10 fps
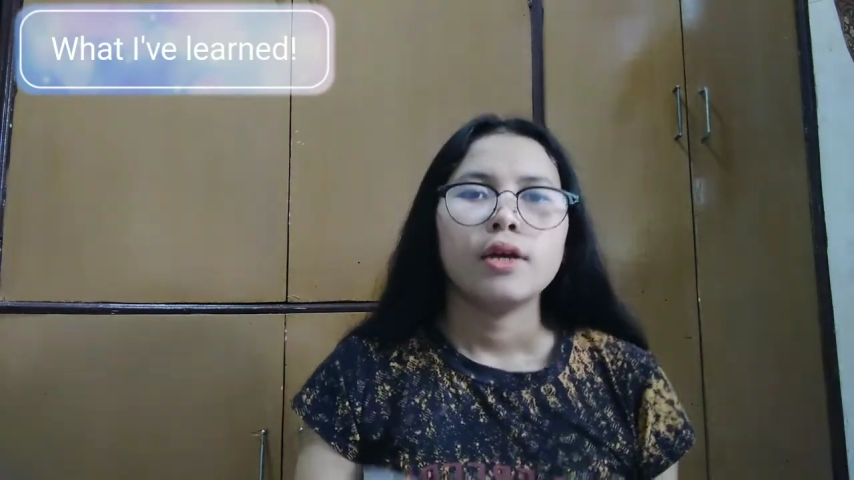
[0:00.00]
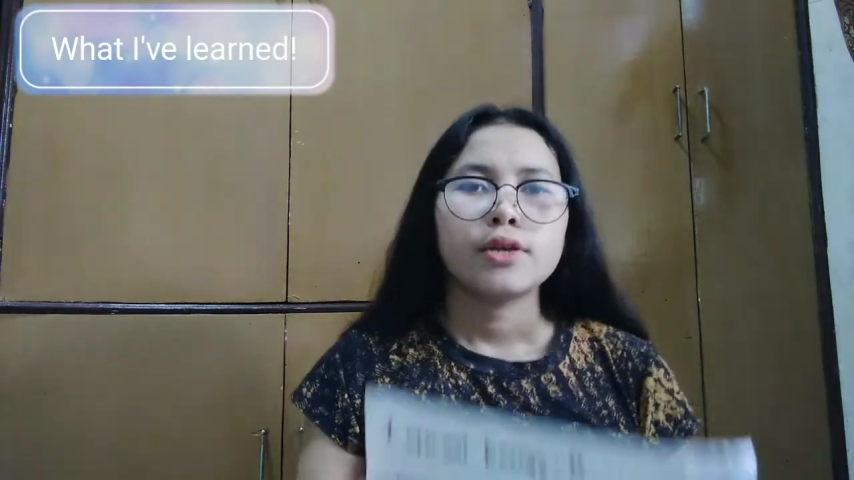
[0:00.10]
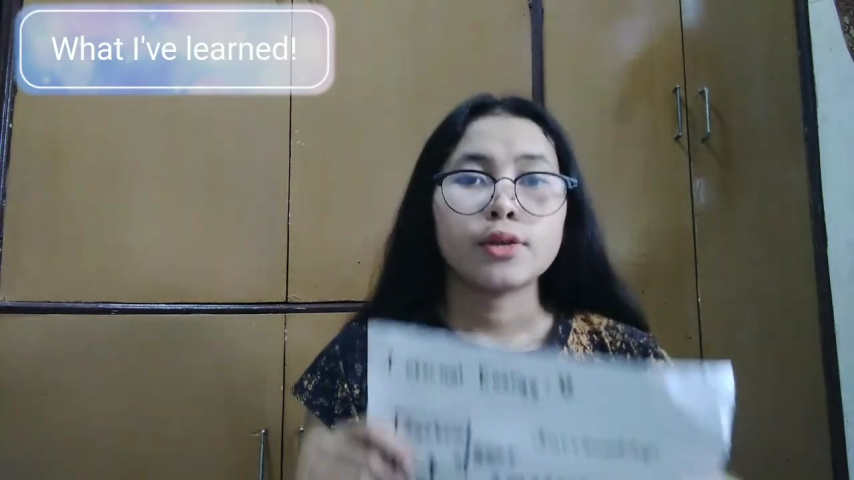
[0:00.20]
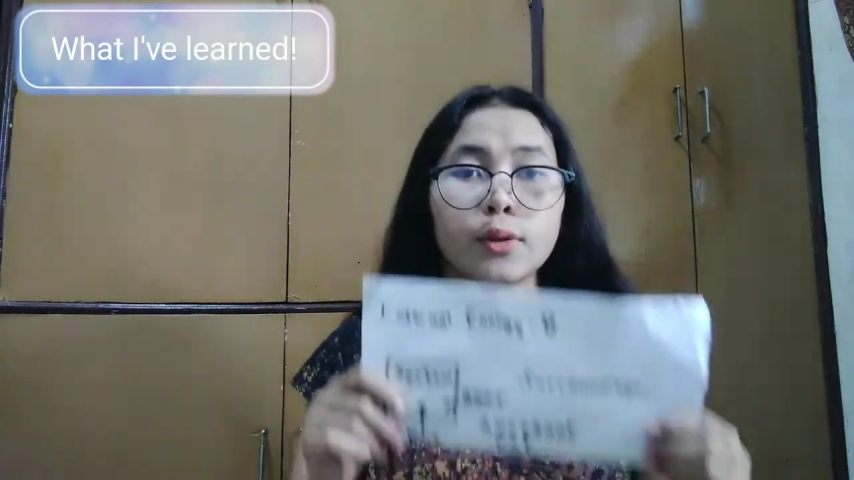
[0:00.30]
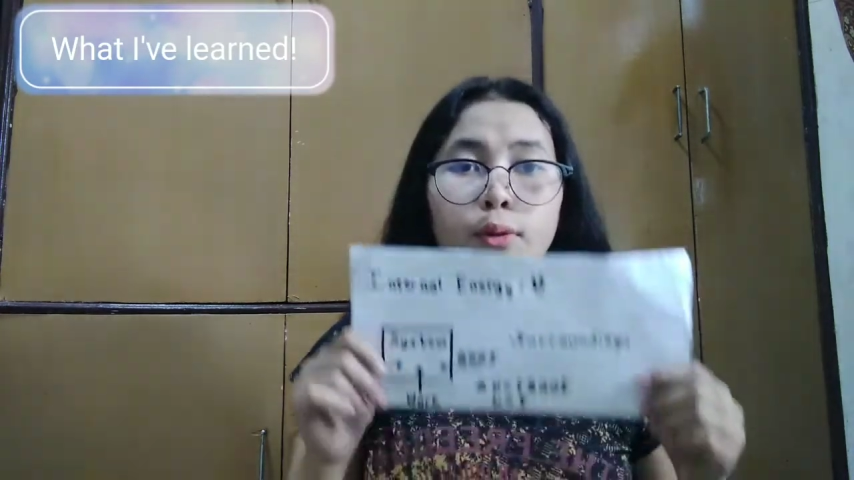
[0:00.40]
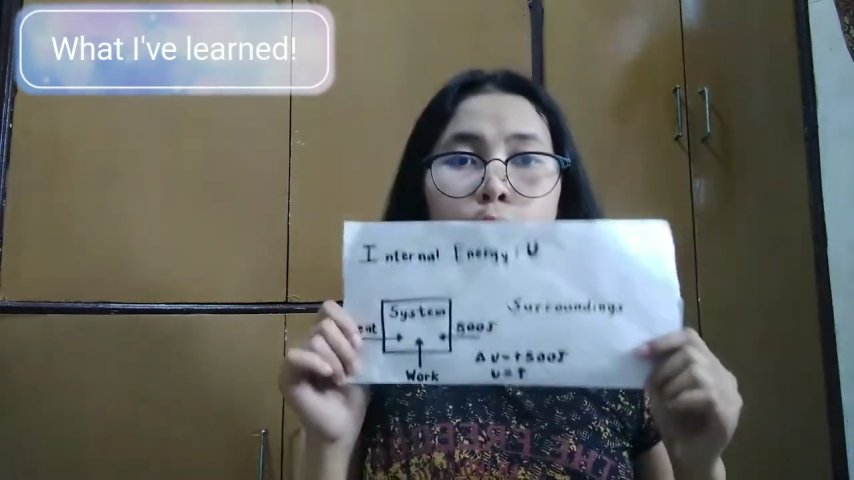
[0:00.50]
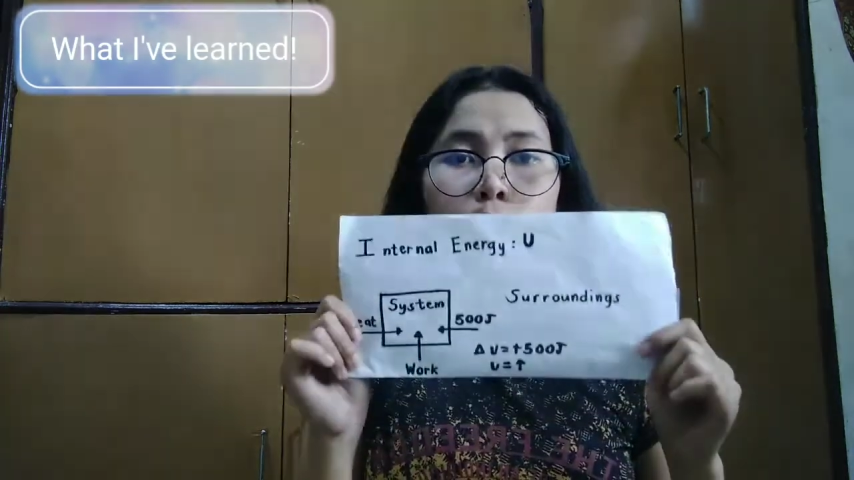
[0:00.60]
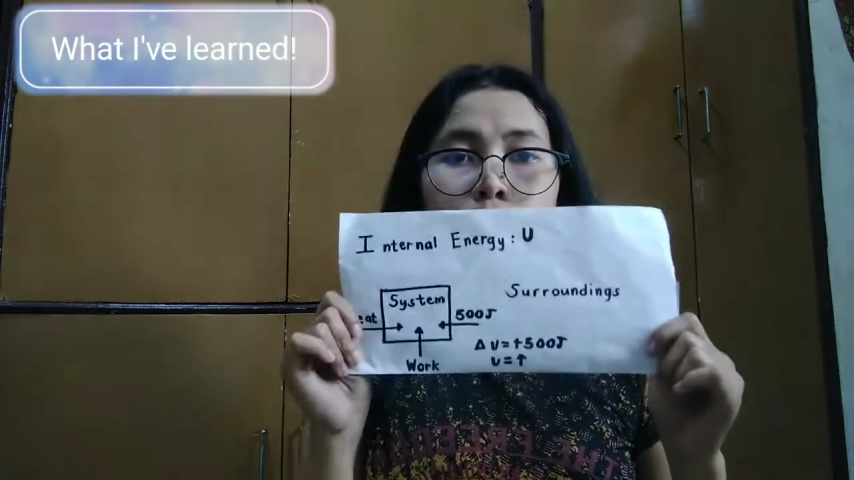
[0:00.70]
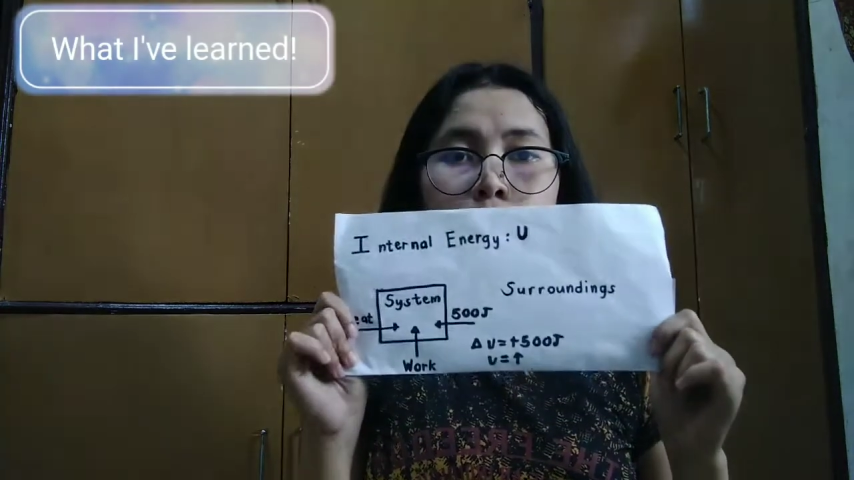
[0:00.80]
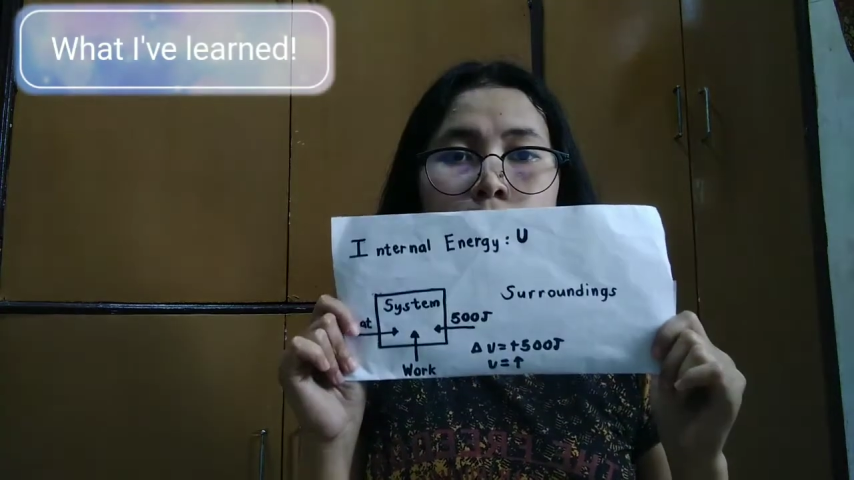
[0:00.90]
So
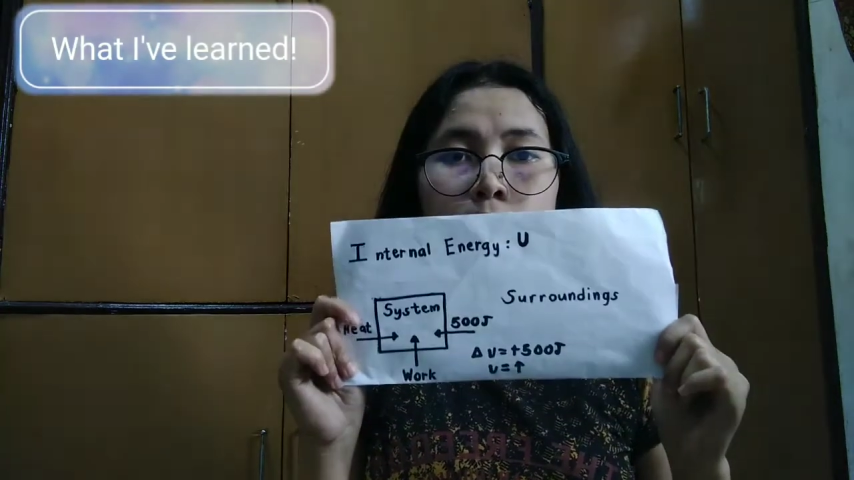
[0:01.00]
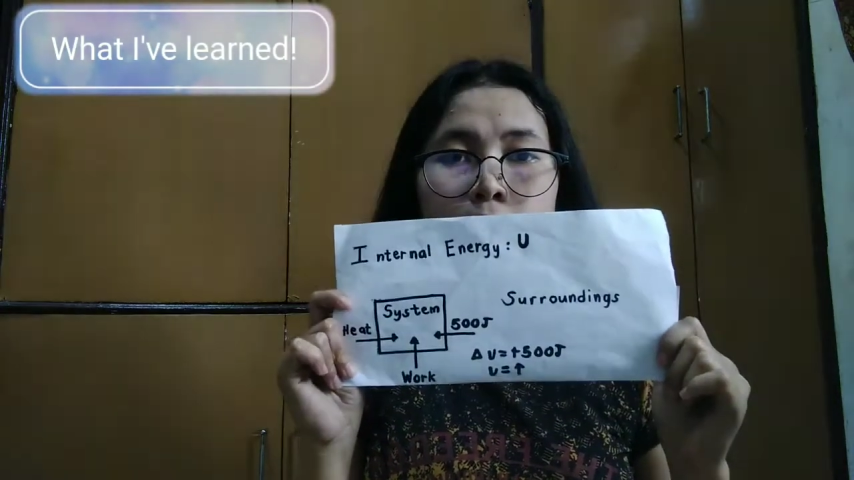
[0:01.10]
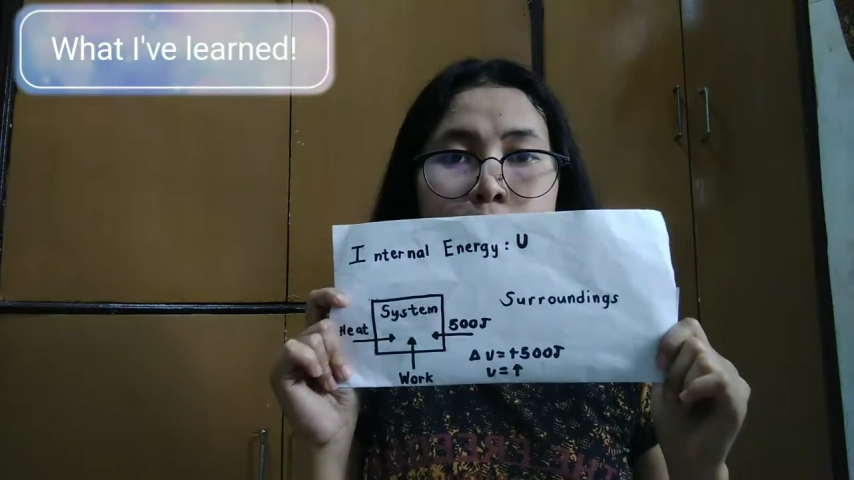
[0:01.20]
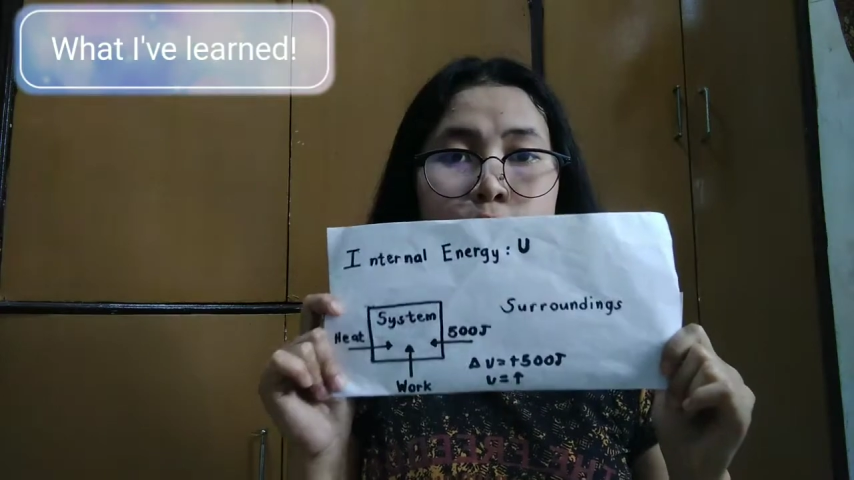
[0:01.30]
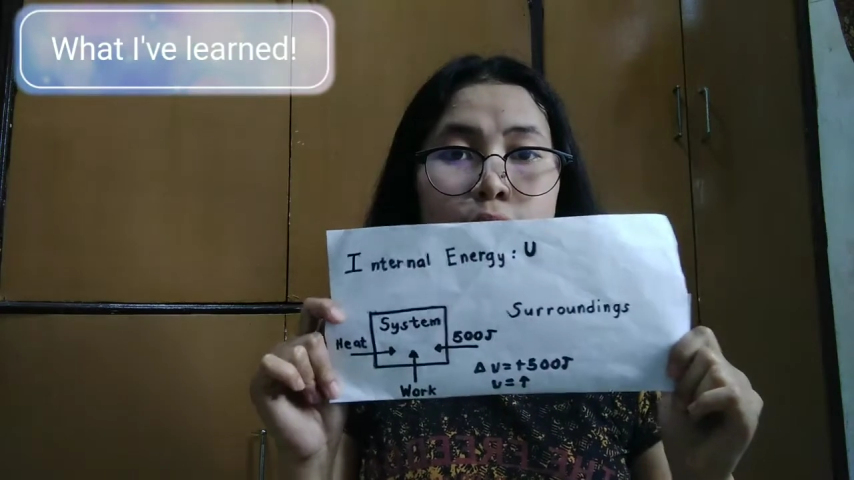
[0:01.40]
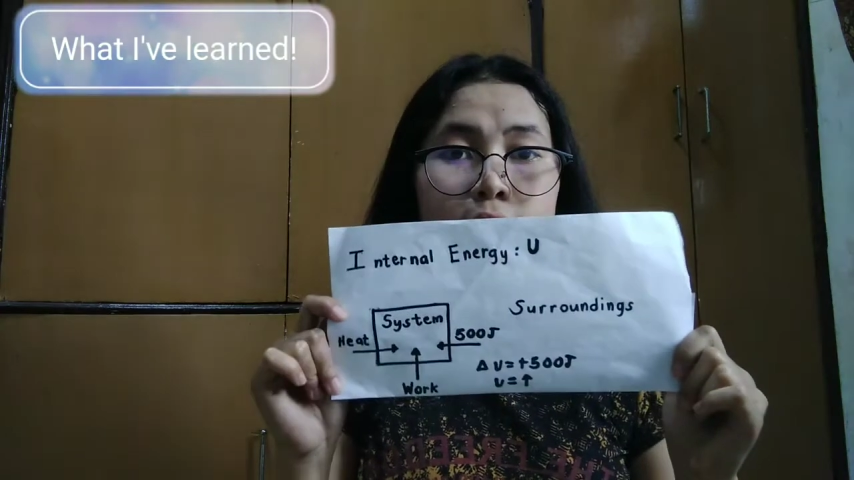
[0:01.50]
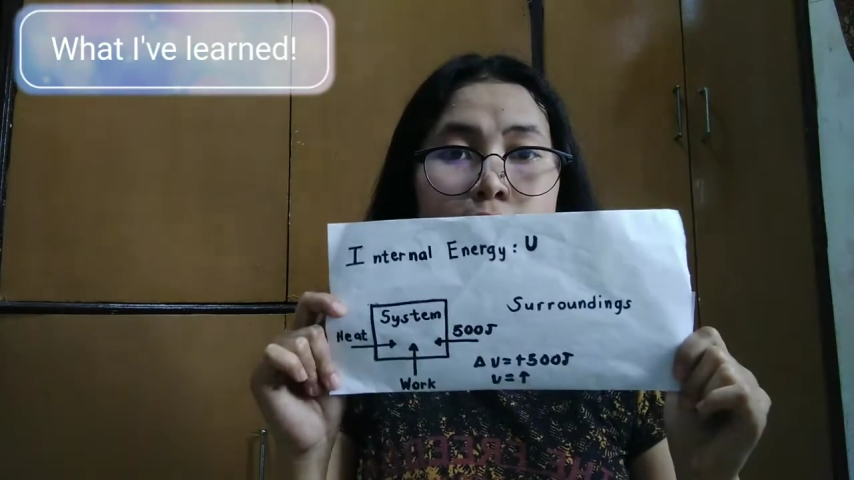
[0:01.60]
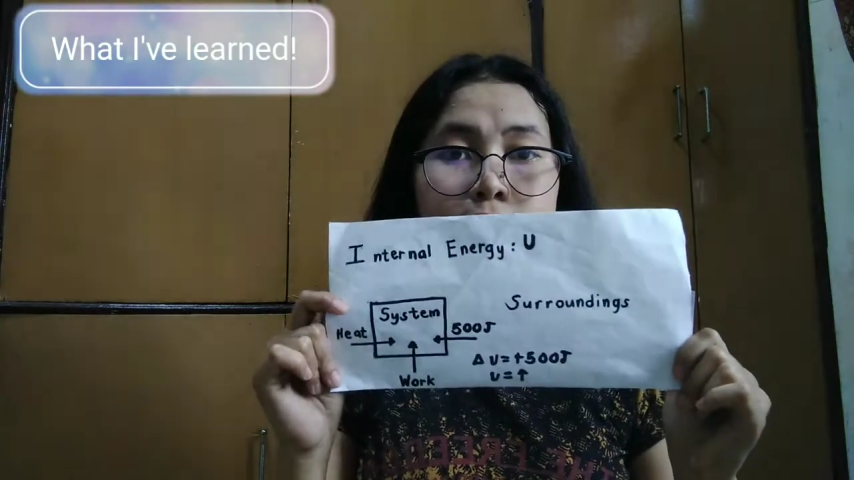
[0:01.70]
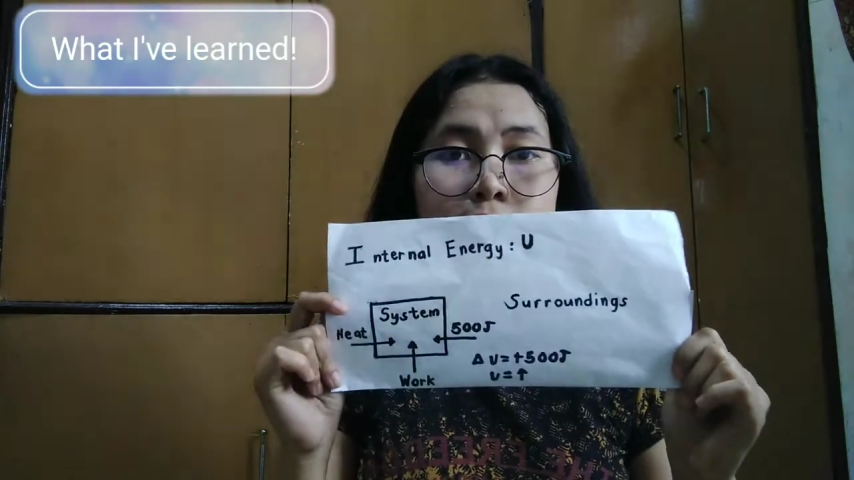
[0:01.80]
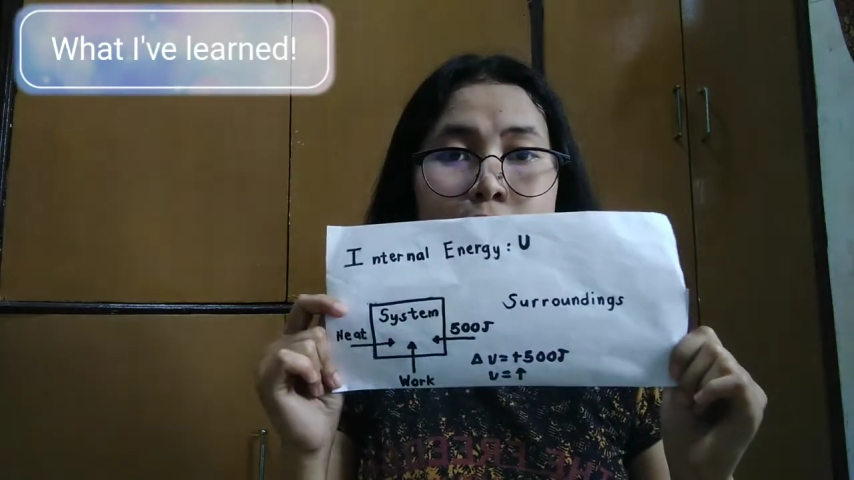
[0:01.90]
as you can
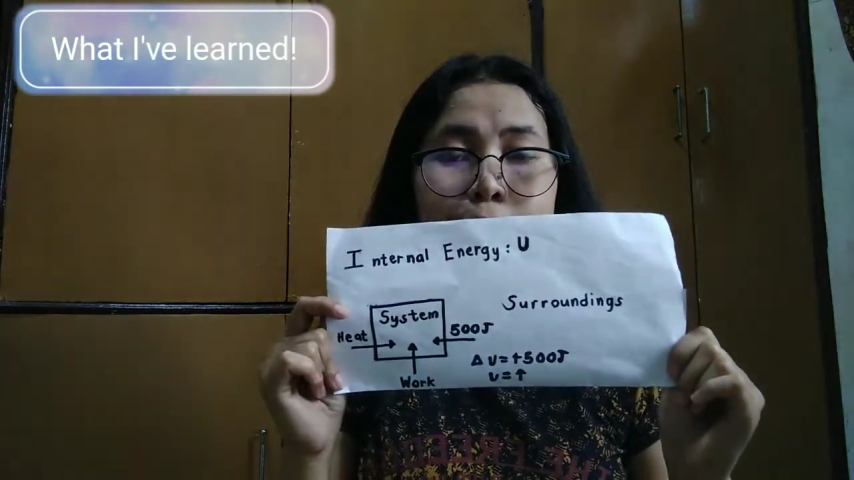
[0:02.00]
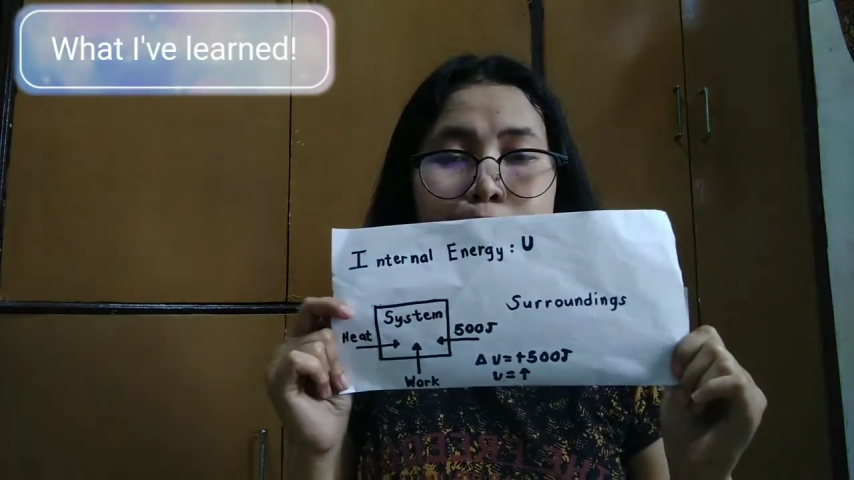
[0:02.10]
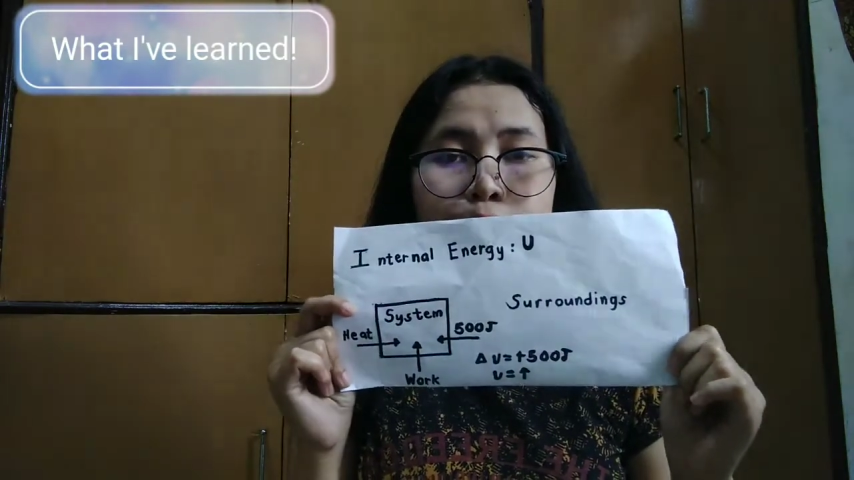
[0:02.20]
see